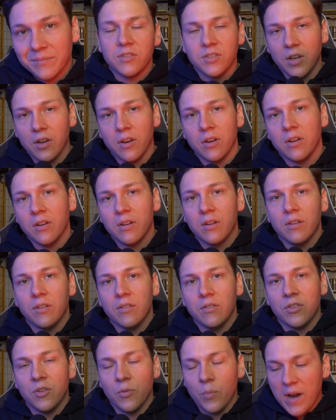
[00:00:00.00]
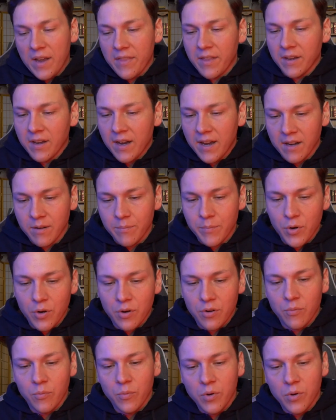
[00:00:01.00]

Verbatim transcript: So the way that guided mode